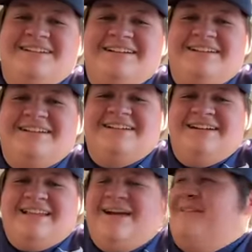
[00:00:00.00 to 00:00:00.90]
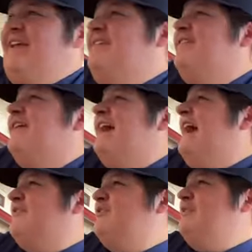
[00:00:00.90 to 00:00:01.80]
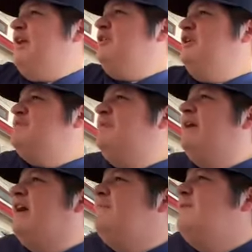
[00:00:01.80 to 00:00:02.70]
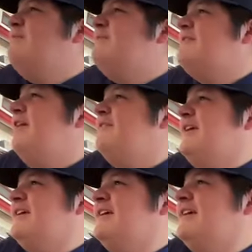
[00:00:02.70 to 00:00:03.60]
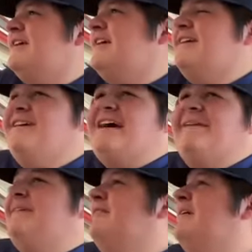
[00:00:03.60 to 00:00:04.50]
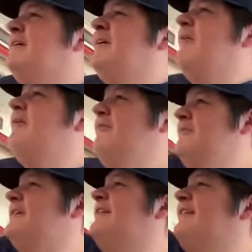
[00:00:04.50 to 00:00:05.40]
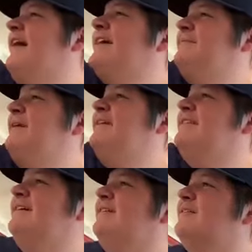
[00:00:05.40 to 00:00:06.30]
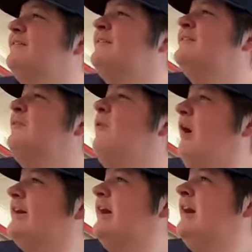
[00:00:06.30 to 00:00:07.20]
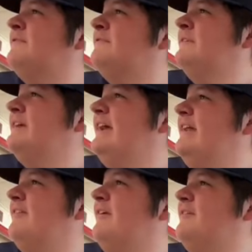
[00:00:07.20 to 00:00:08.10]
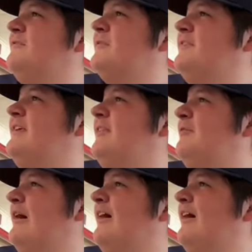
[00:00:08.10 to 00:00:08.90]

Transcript: I mean, he's already had so many clutch playoff moments, Albie. Yeah. I mean, what wasn't I talking about the earlier the walk off in 2014 in the wild card? Yeah.